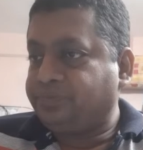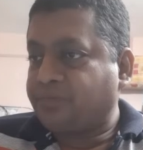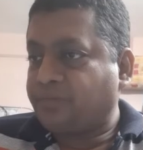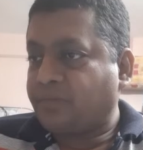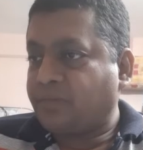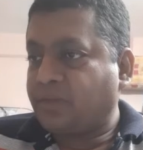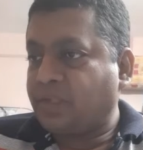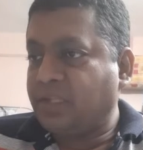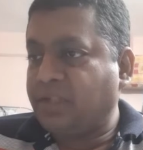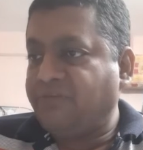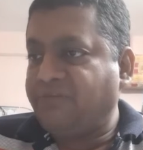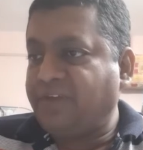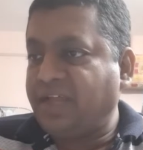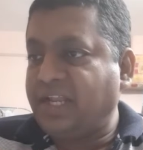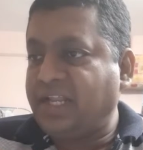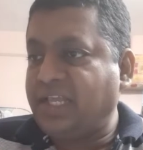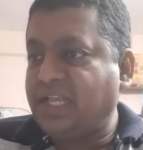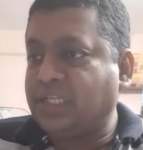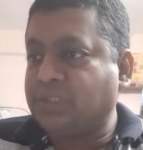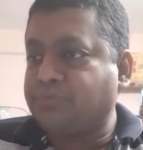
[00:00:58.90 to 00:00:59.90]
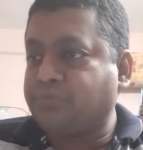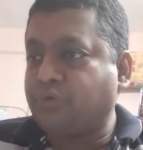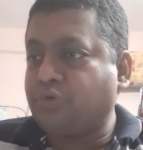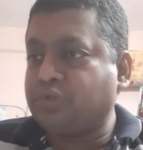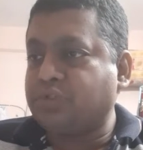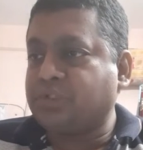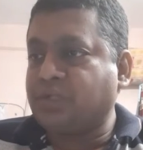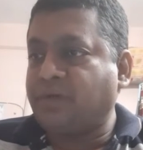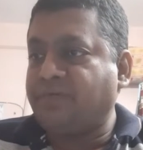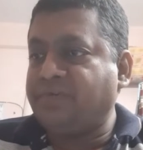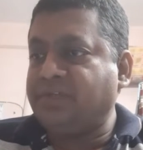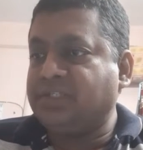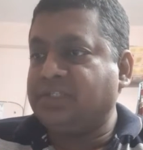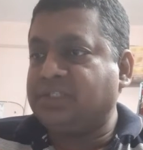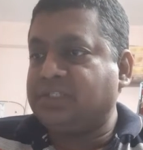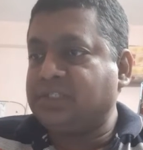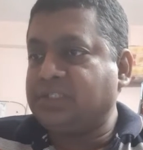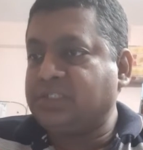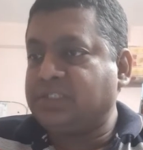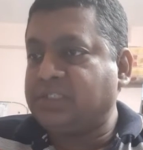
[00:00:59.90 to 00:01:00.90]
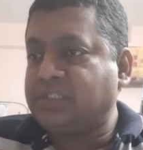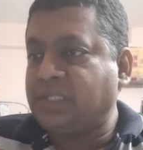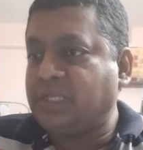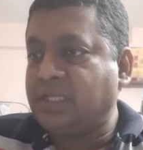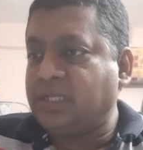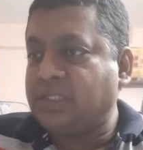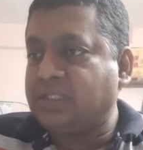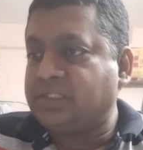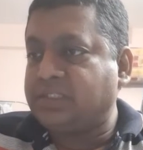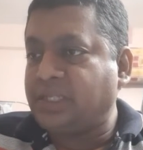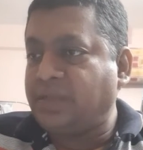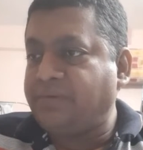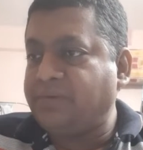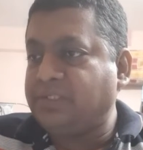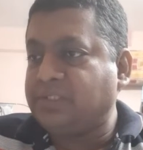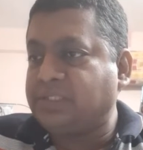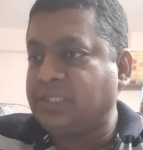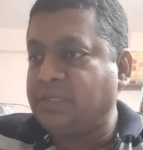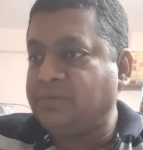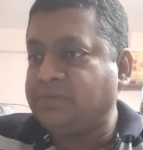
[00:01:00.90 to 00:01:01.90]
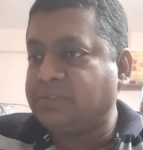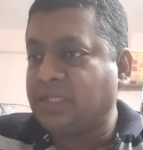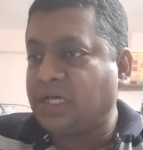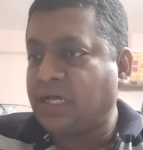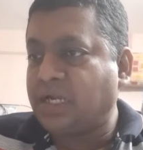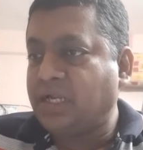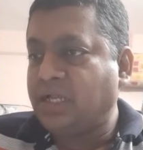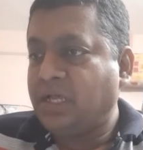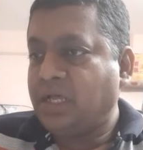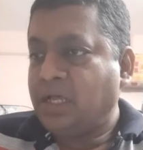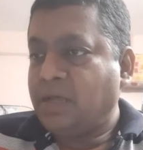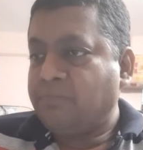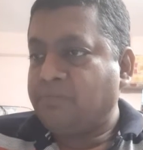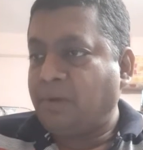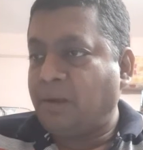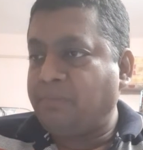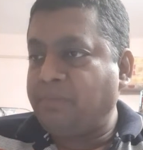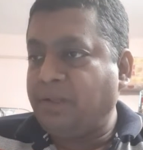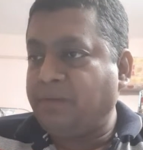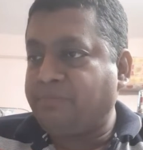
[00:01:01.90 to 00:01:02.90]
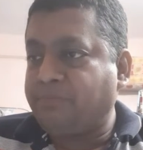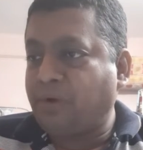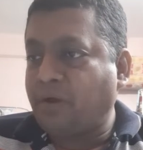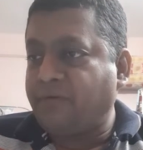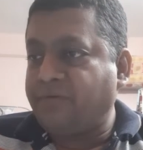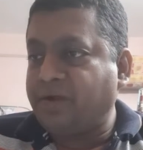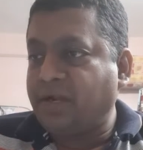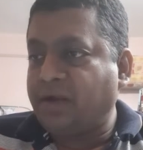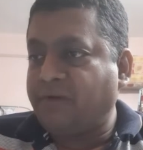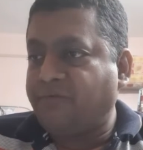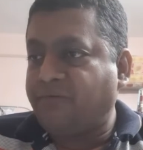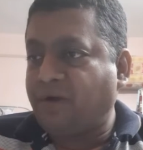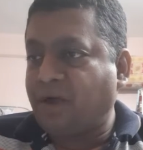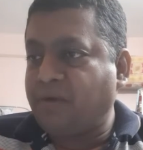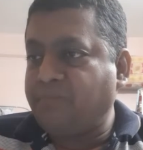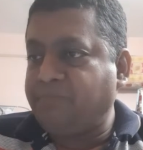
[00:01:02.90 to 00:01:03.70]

The various post office saving schemes are Public Provident Fund